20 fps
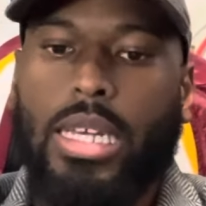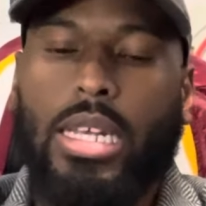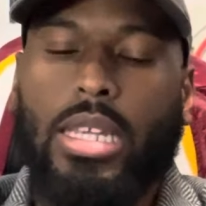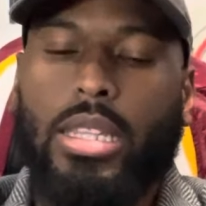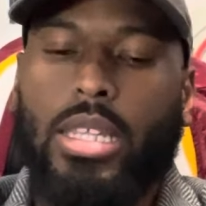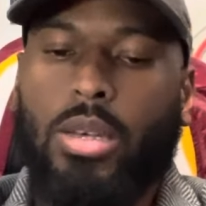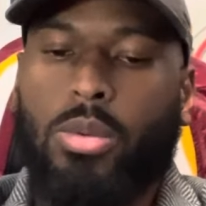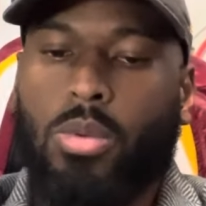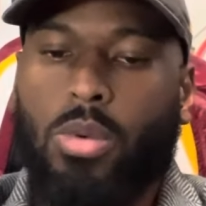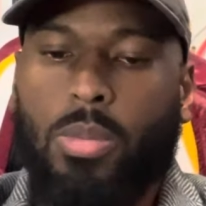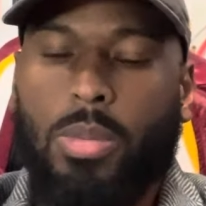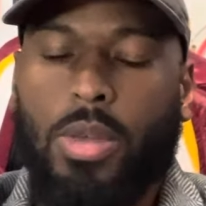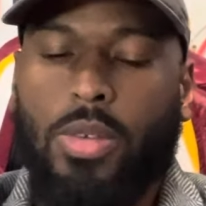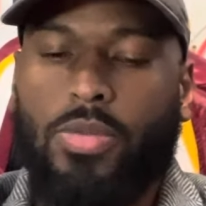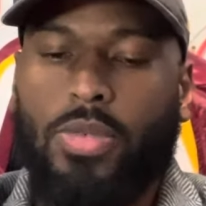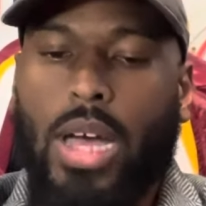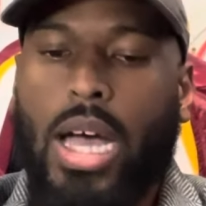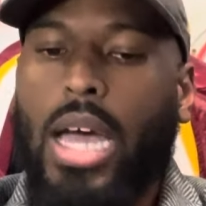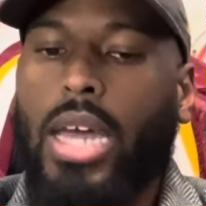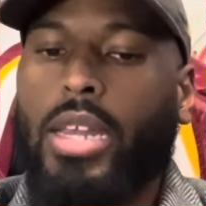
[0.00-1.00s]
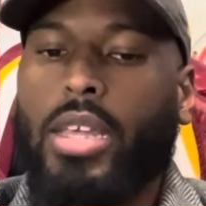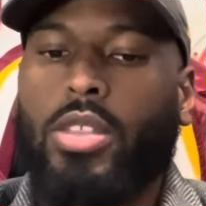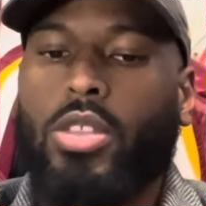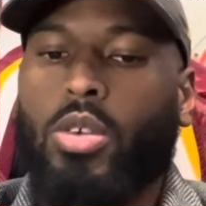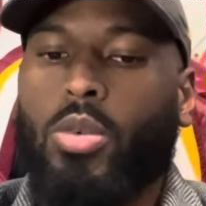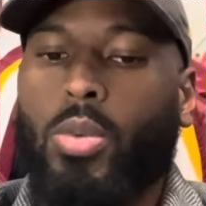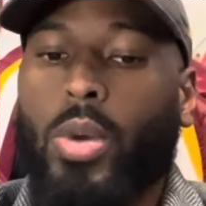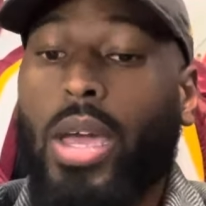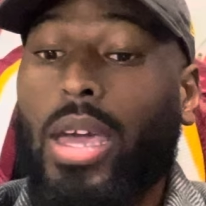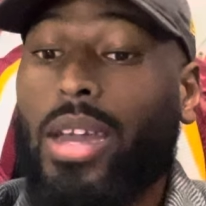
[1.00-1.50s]
I think we'll be fine
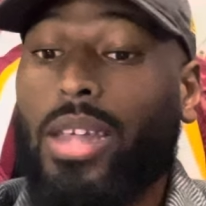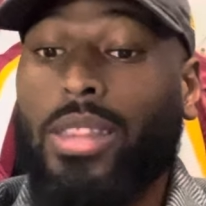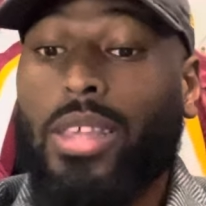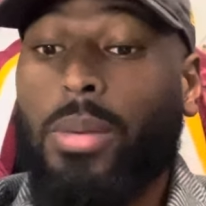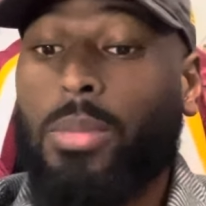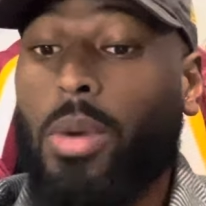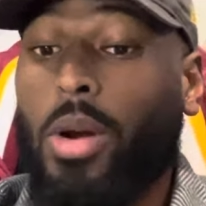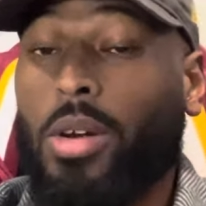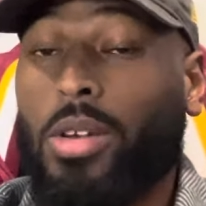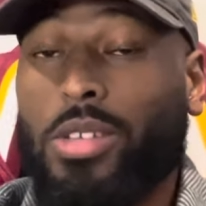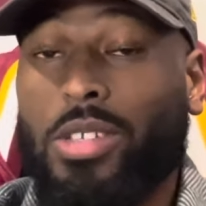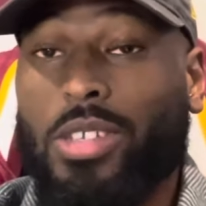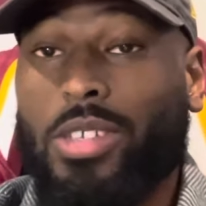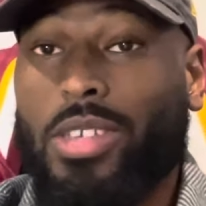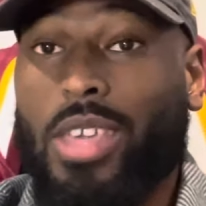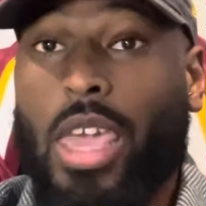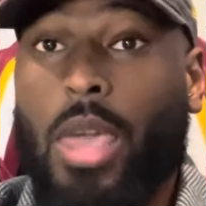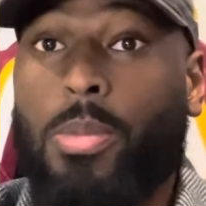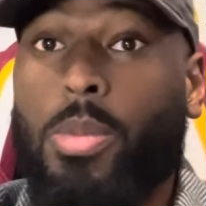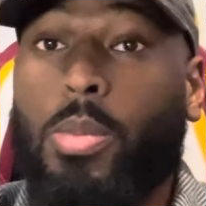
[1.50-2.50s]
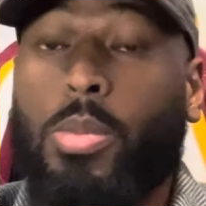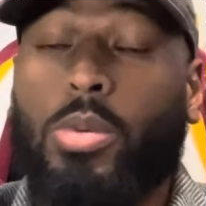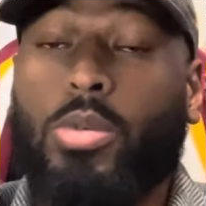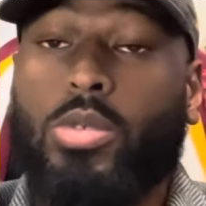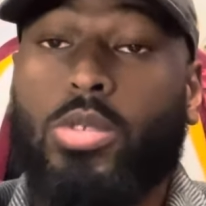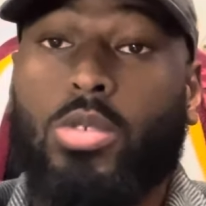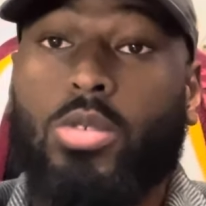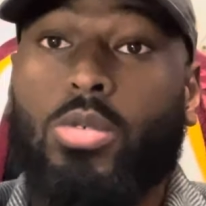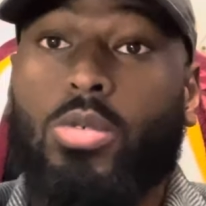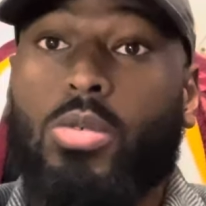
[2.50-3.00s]
either way, and I think Marcus is capable
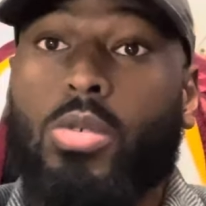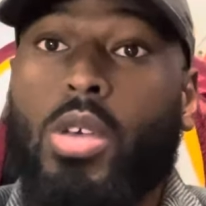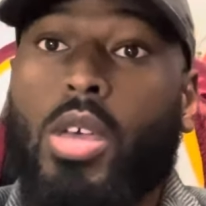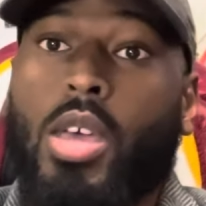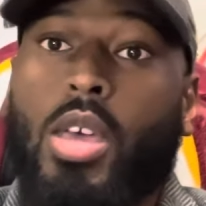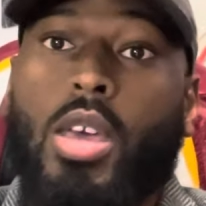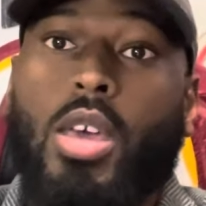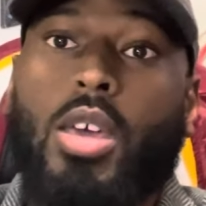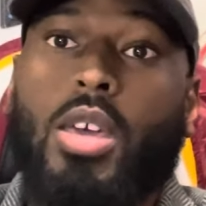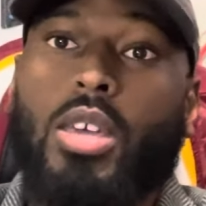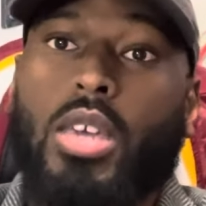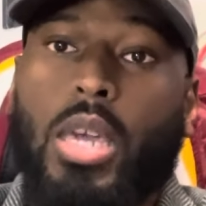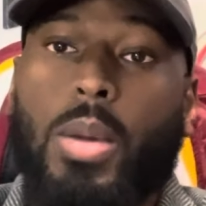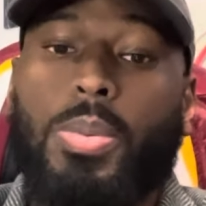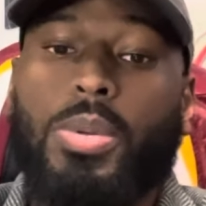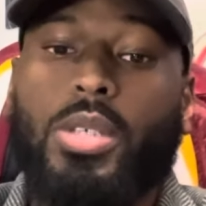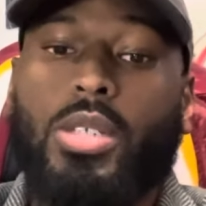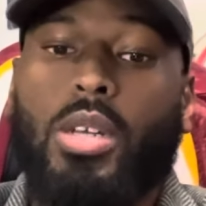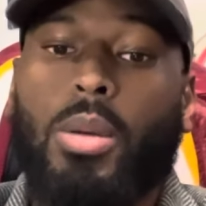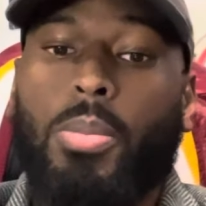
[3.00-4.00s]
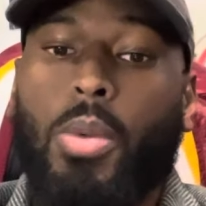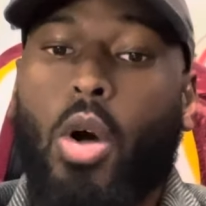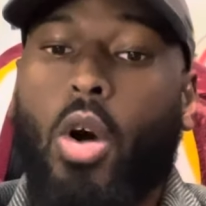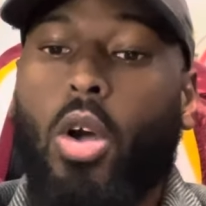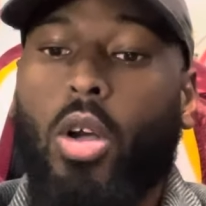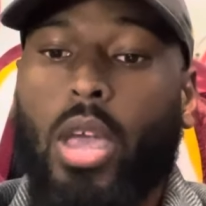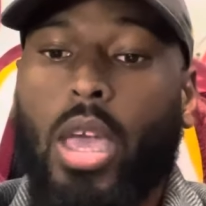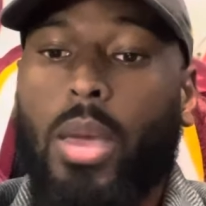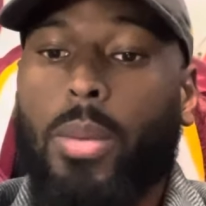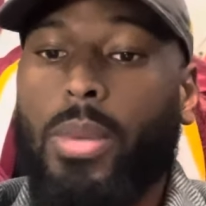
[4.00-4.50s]
to keep us in the
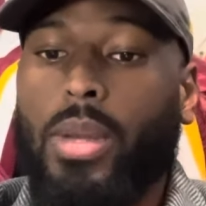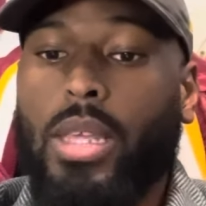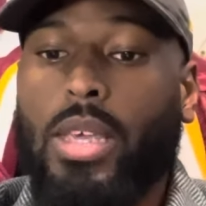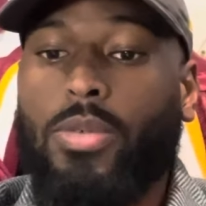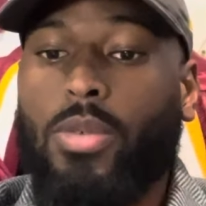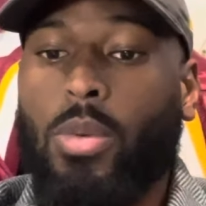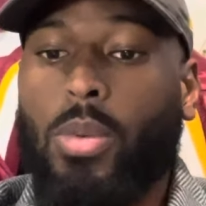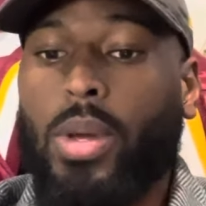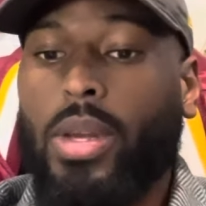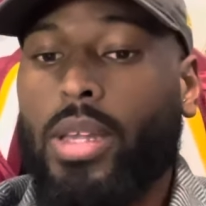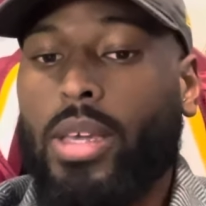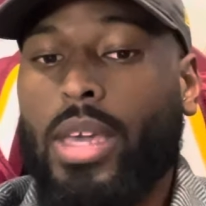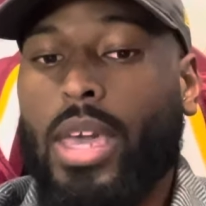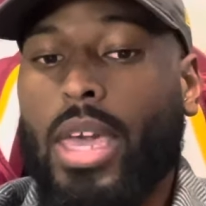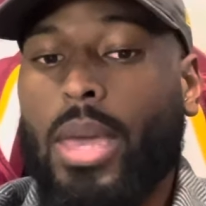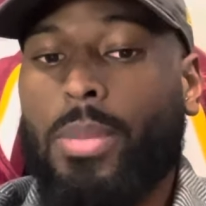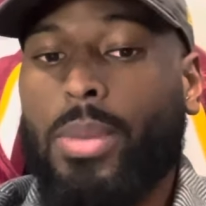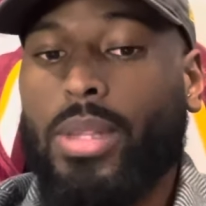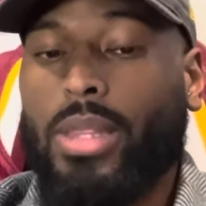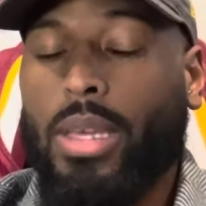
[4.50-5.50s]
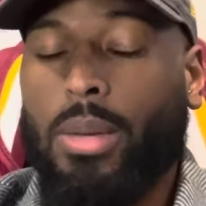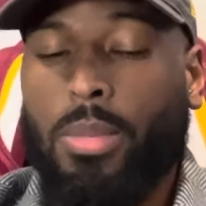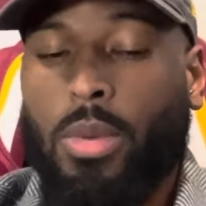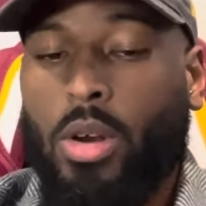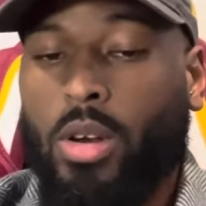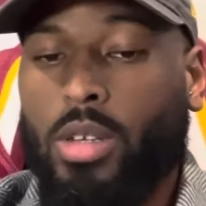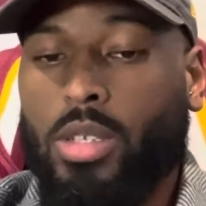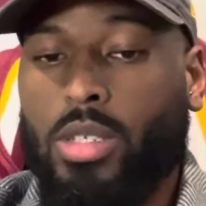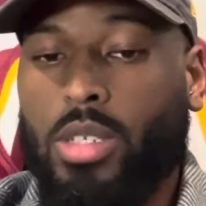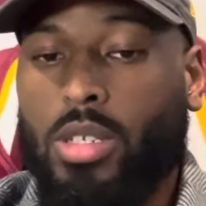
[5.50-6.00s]
ball game and even win the game. I think
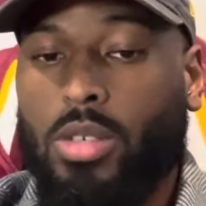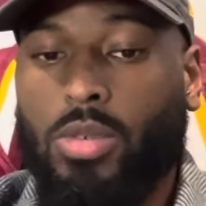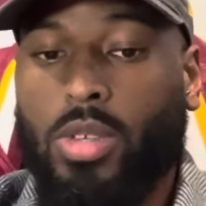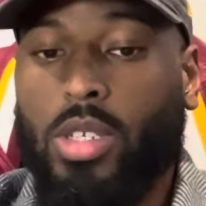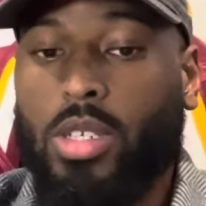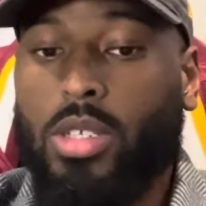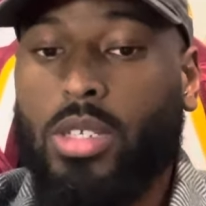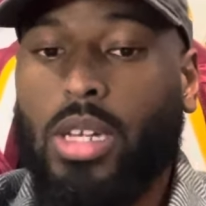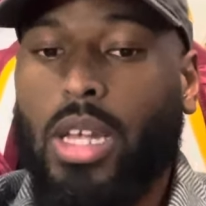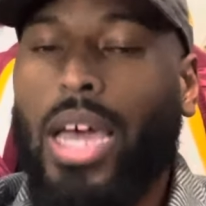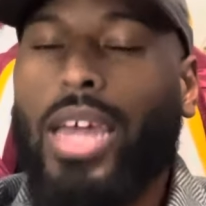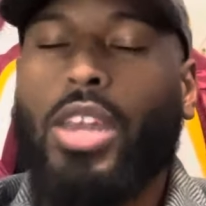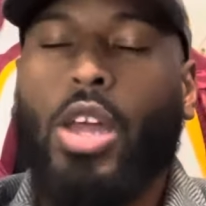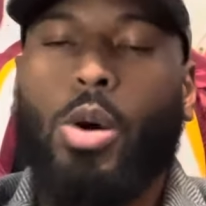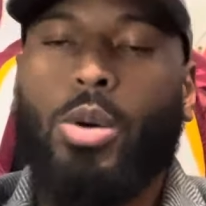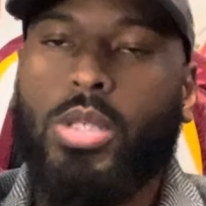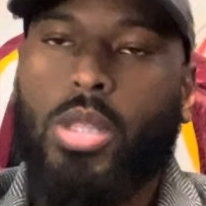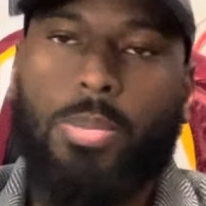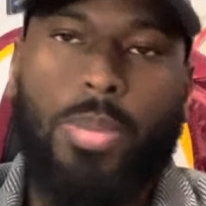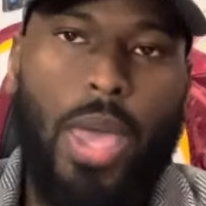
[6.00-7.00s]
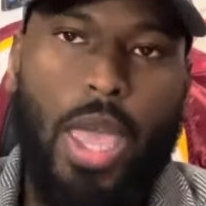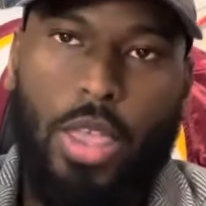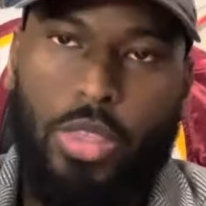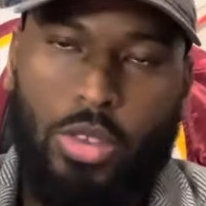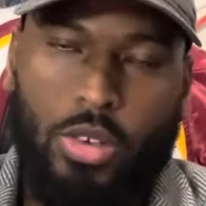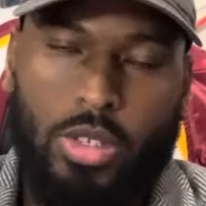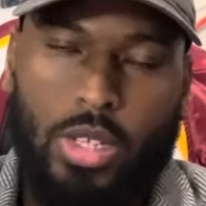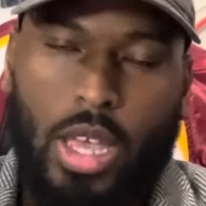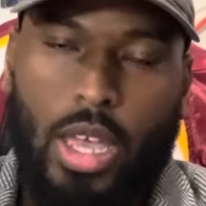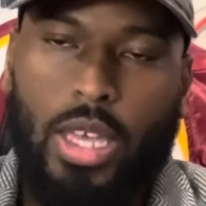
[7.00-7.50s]
Marcus did a really good job. I know it's the
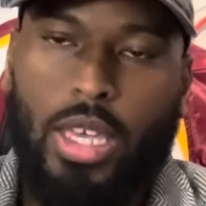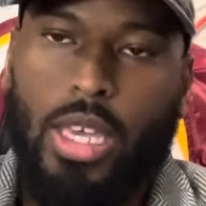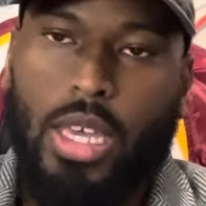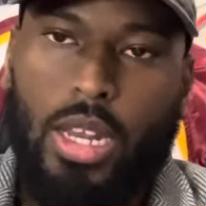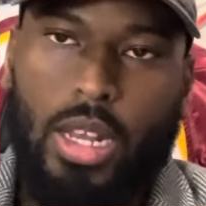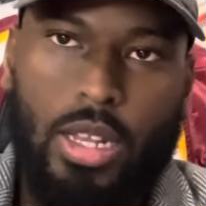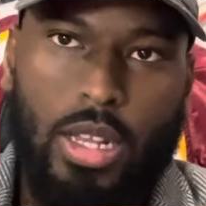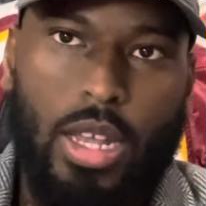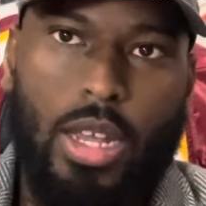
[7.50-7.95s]
Panthers. I get it.